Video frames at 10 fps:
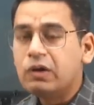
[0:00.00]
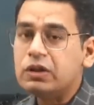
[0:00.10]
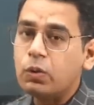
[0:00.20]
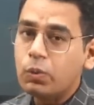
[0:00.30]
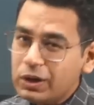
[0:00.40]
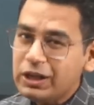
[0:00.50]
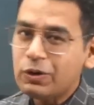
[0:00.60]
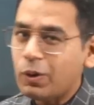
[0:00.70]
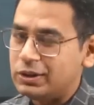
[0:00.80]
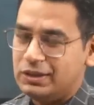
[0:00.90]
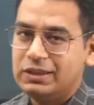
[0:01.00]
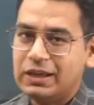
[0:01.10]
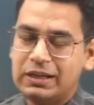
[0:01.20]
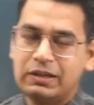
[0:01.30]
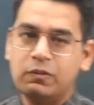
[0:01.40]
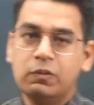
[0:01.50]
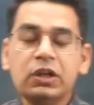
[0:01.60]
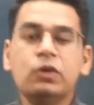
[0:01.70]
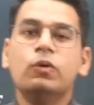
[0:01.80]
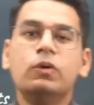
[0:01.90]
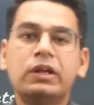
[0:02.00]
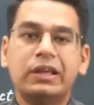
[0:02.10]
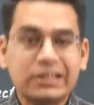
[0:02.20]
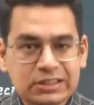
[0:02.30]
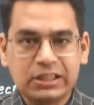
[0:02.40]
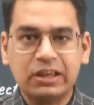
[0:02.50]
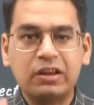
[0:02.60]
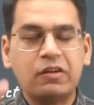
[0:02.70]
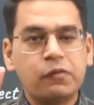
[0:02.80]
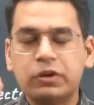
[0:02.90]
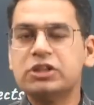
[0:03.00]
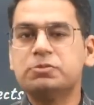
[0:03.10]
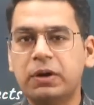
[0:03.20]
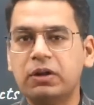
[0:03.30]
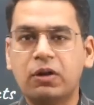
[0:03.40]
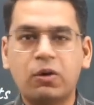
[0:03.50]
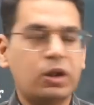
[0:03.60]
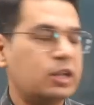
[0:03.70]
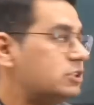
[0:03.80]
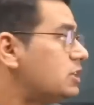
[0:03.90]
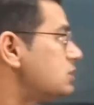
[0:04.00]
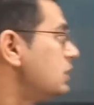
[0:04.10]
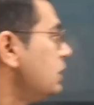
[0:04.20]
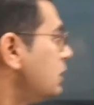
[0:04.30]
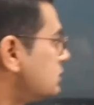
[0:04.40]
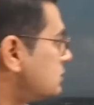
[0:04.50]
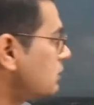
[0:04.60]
The only con that we know is there for this particular college is its